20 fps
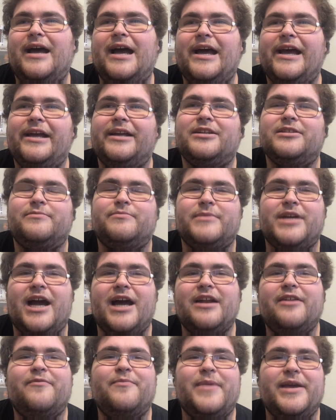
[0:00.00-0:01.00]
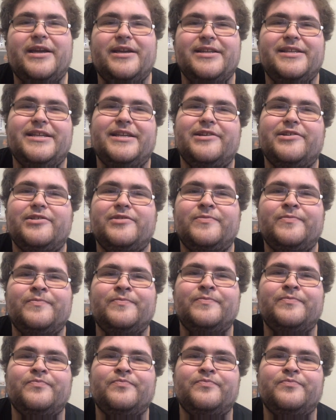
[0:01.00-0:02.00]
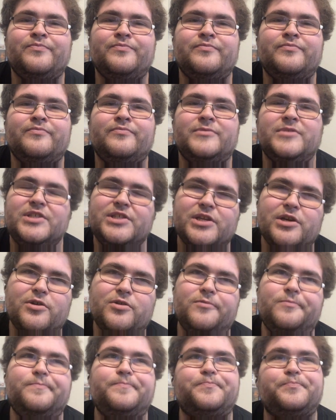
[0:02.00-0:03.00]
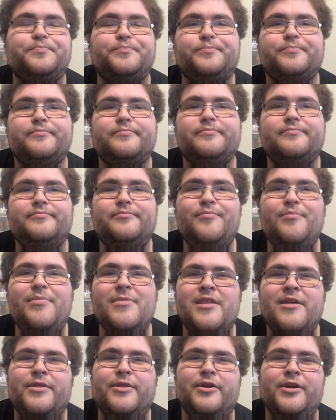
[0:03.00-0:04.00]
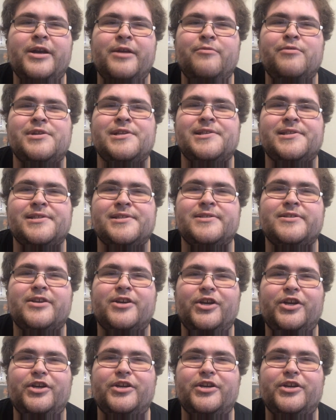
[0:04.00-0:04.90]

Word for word: I kind of make a deal. So thirty dollars was a